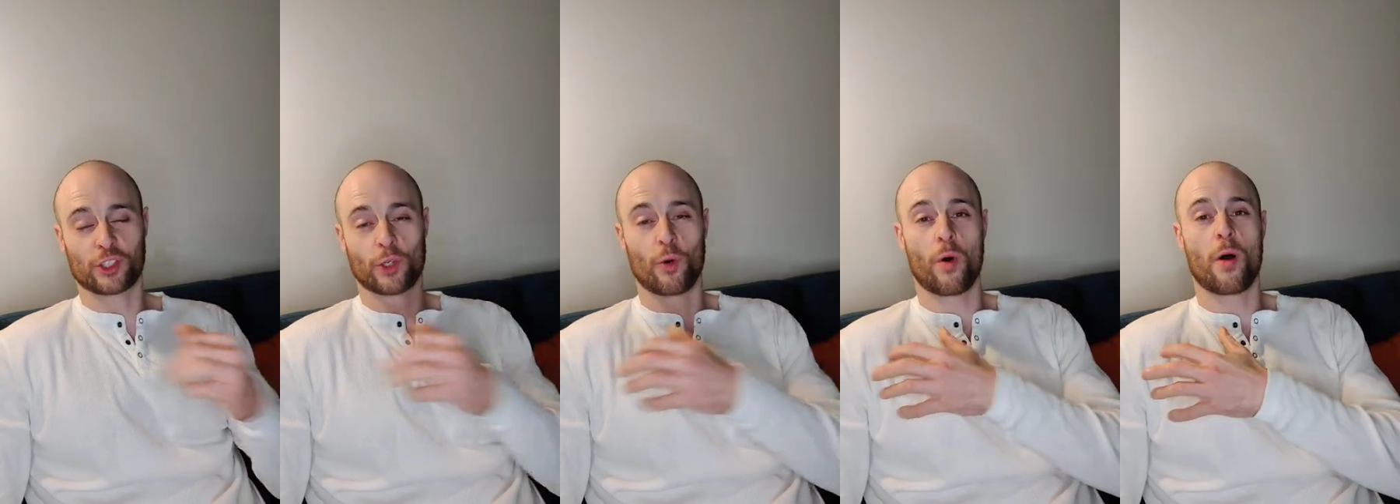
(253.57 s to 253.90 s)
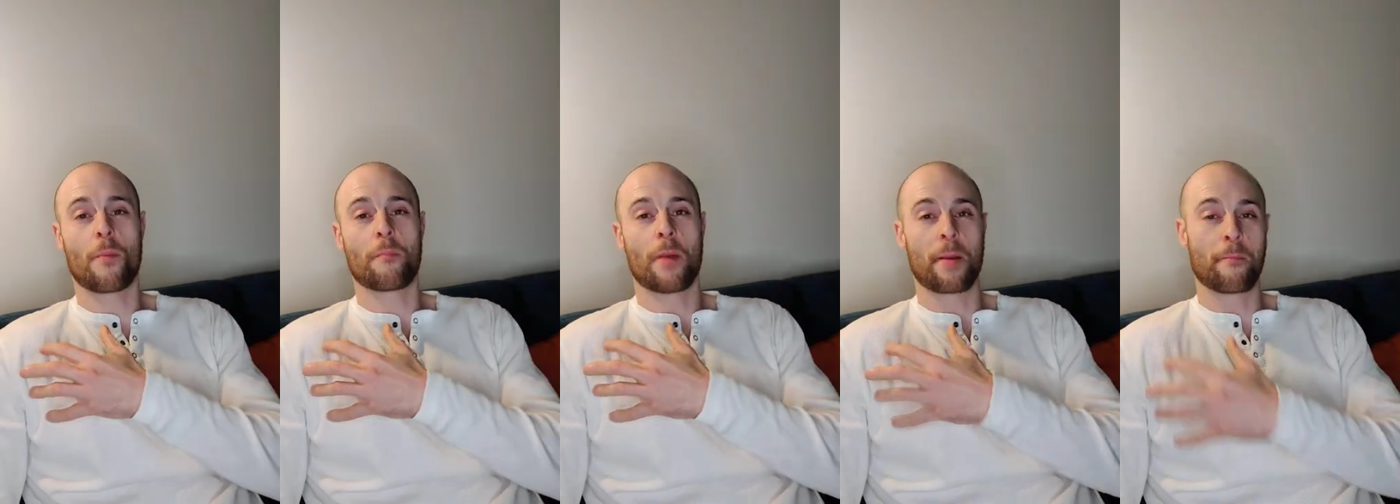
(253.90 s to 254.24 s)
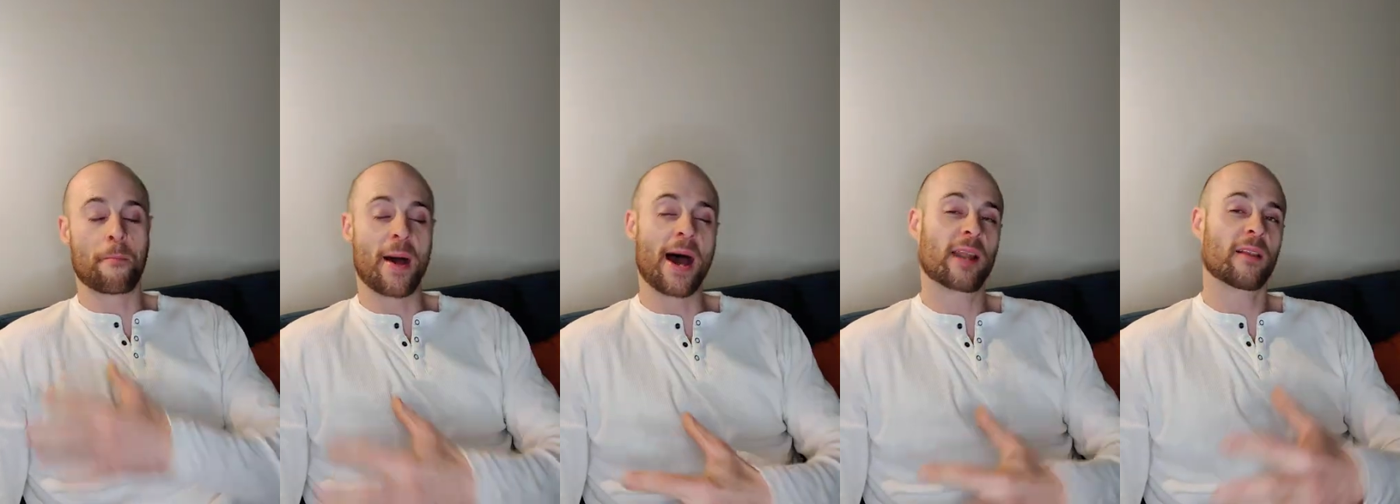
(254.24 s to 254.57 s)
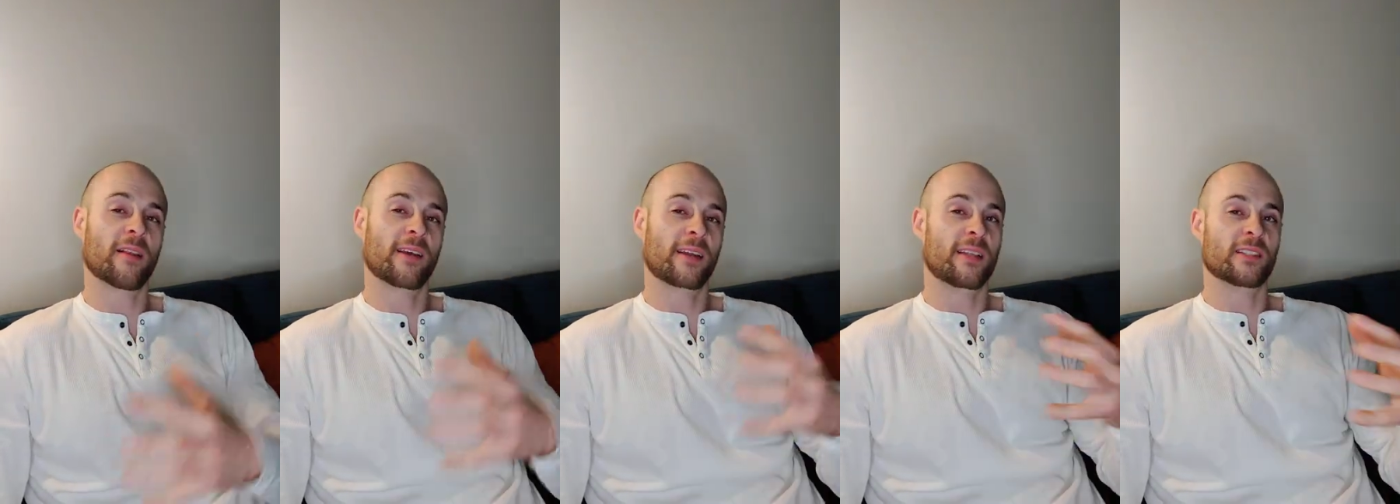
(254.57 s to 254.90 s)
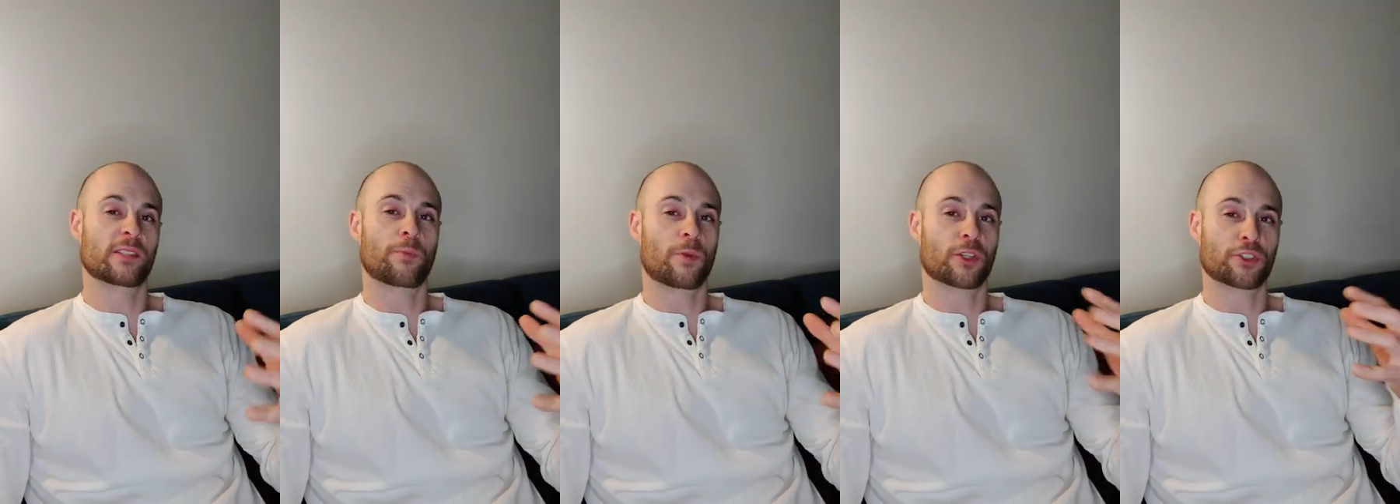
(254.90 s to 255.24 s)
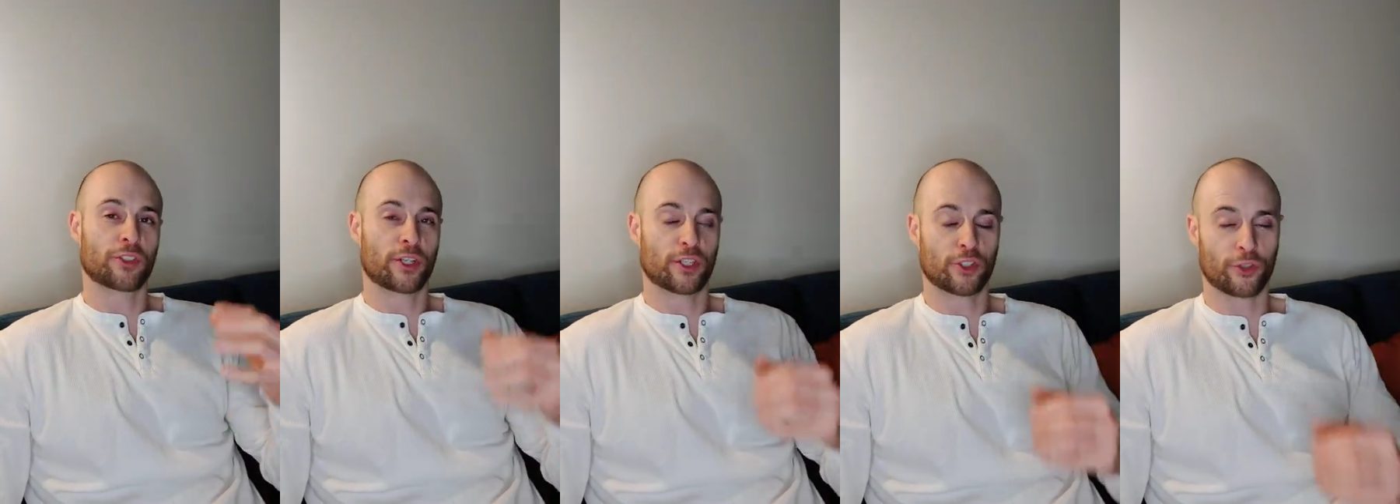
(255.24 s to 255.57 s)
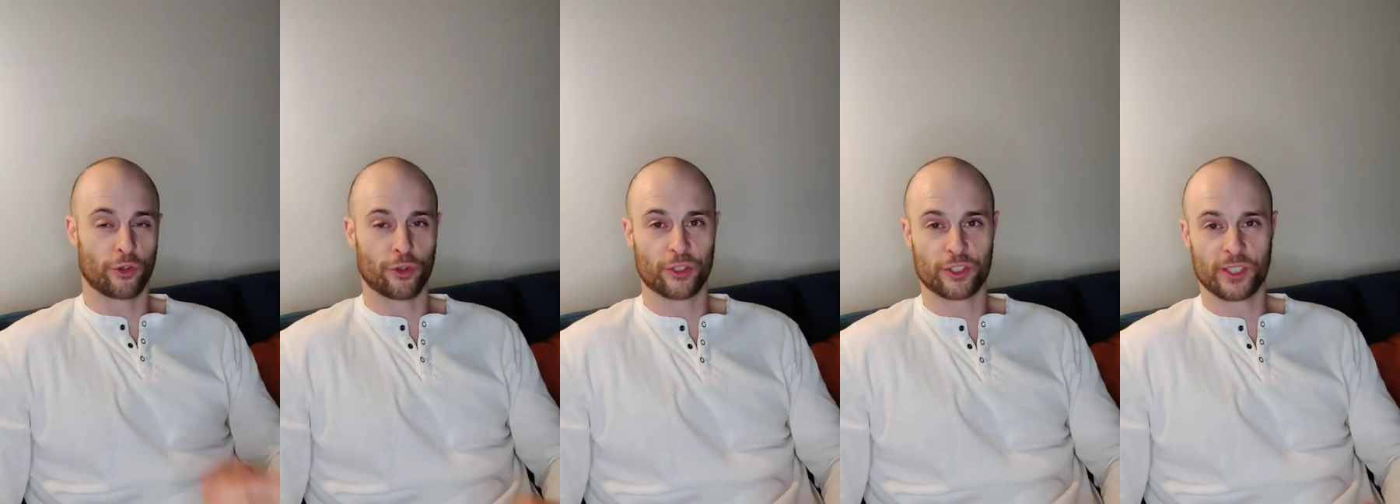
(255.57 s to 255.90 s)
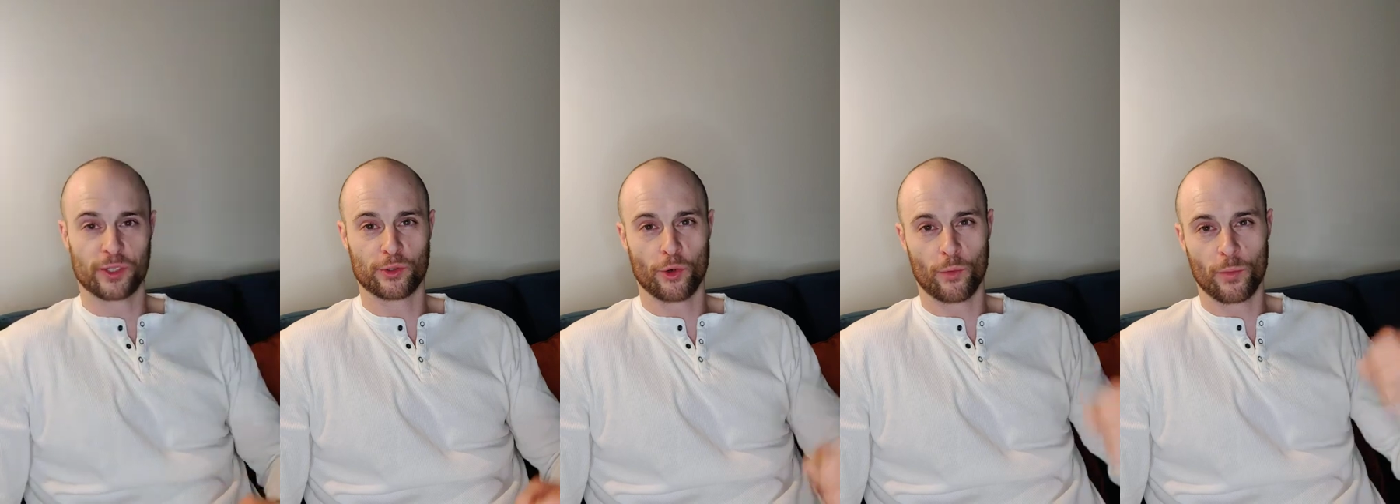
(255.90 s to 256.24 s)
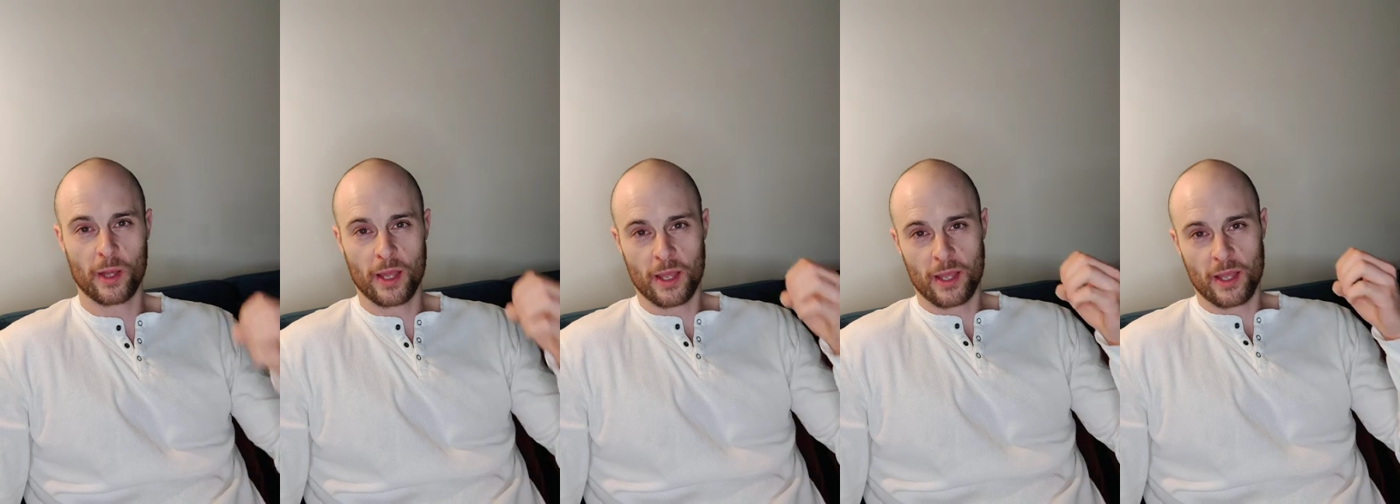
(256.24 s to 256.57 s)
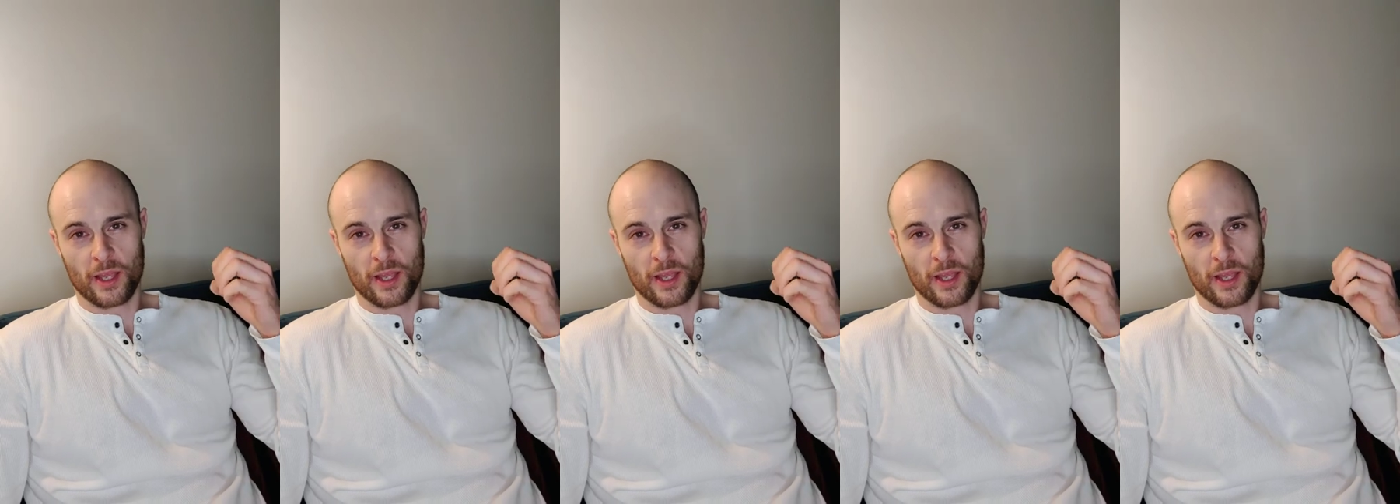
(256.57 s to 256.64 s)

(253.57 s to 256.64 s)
So my battle against Parsonage Turner syndrome